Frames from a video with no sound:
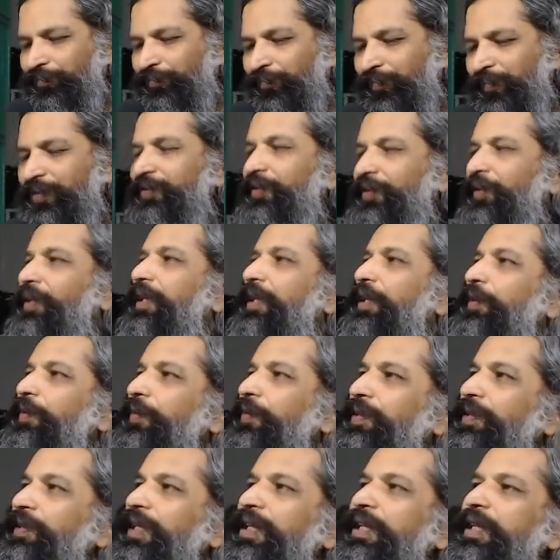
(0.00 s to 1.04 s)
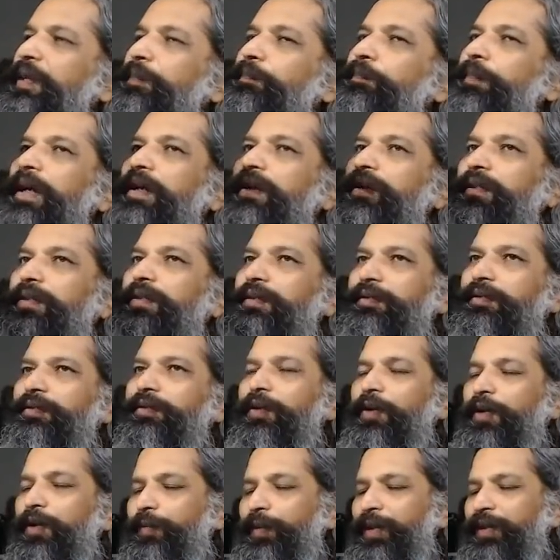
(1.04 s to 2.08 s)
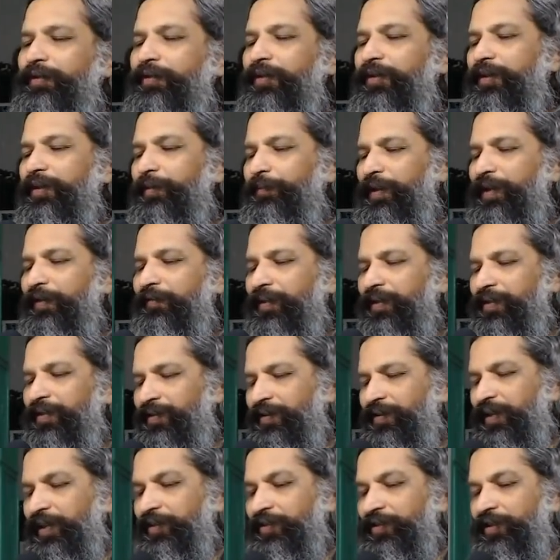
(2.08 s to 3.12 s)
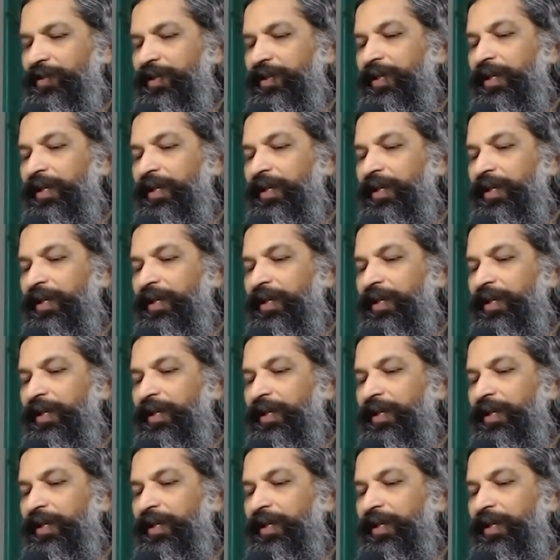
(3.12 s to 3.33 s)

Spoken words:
So you see dependence always on the previous stage.